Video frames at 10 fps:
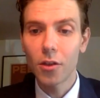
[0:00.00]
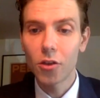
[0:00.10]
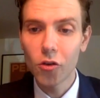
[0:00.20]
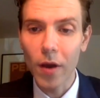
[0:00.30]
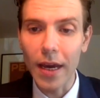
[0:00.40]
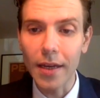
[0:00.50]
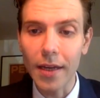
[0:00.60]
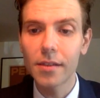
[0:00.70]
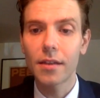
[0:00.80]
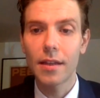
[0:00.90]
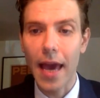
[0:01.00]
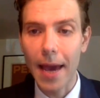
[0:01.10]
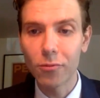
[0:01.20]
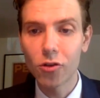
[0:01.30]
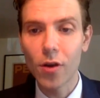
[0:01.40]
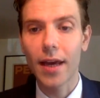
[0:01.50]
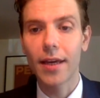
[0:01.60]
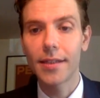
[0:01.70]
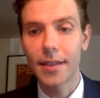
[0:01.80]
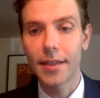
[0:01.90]
Trains,
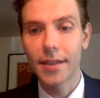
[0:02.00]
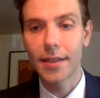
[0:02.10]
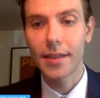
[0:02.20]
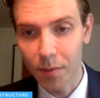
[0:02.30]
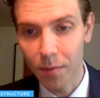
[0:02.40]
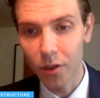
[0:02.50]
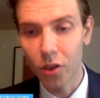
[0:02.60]
Amtrak is accessible.